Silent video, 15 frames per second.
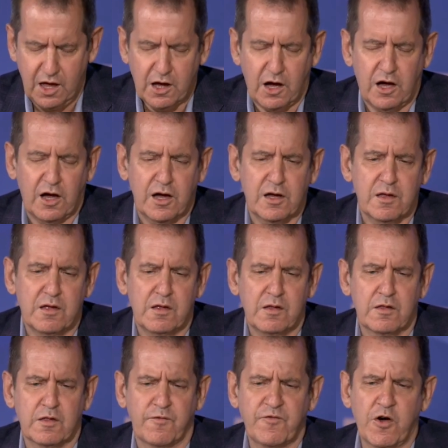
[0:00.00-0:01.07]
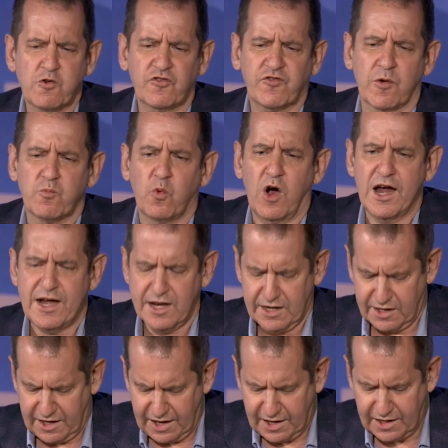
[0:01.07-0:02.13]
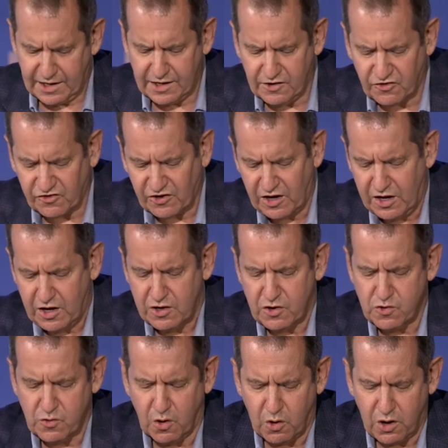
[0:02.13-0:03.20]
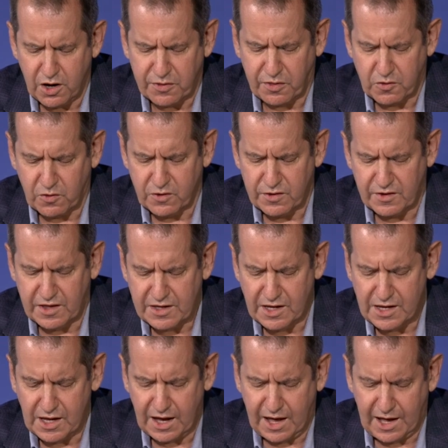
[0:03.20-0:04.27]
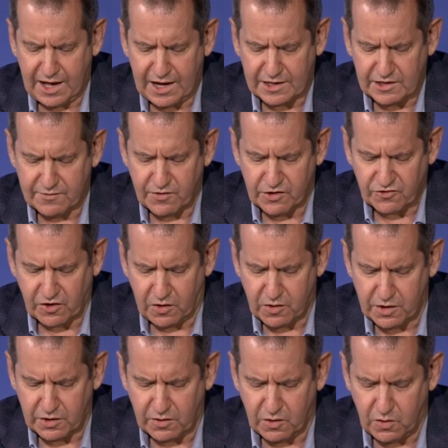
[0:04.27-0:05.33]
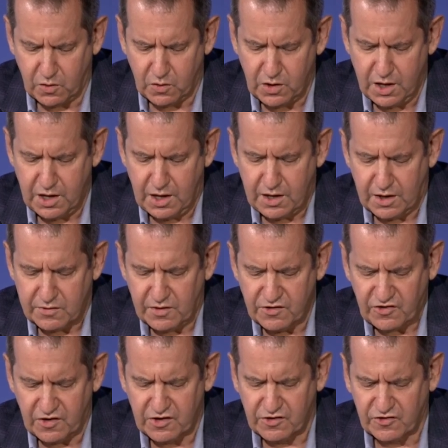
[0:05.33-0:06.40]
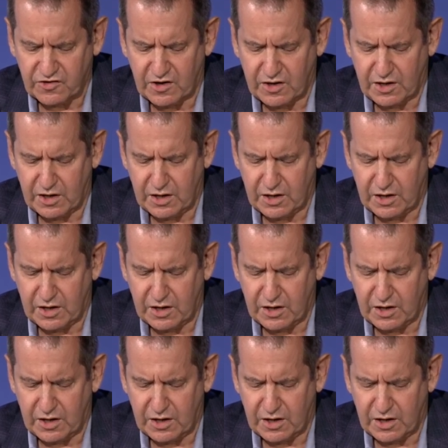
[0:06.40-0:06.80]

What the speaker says: The folks from White and Case who authored the activist article, this is,